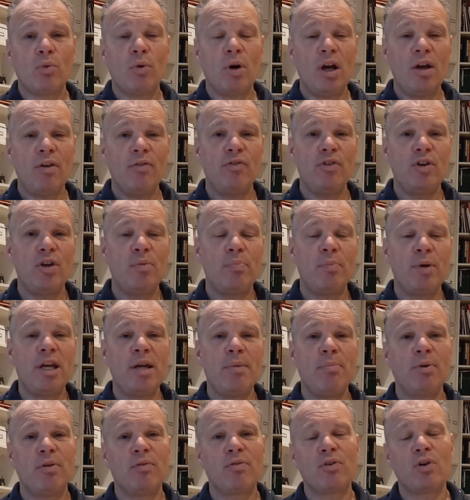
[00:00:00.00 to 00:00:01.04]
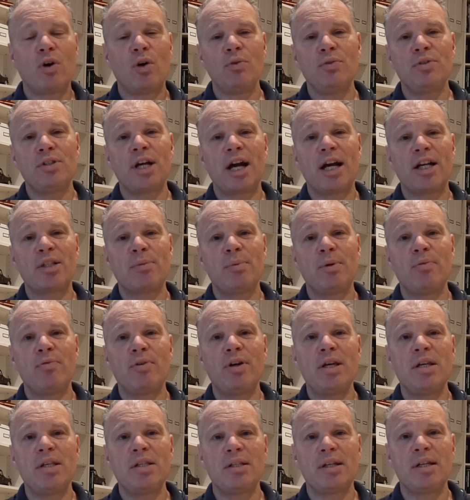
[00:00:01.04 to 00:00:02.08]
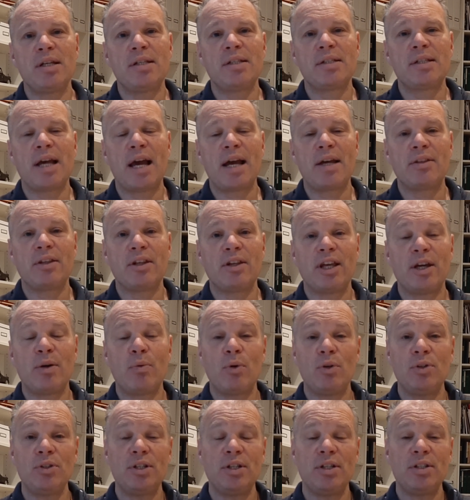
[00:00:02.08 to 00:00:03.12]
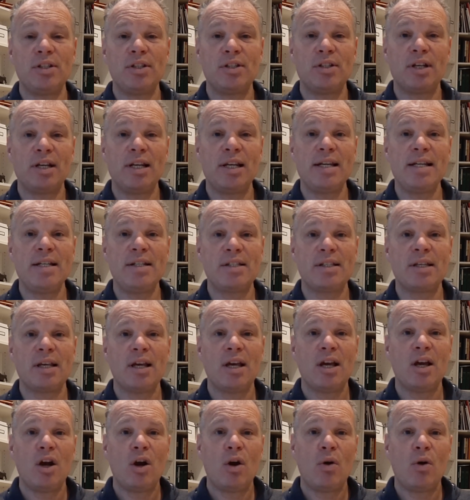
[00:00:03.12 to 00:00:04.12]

quite a few people have contacted me recently saying that they wanted to delete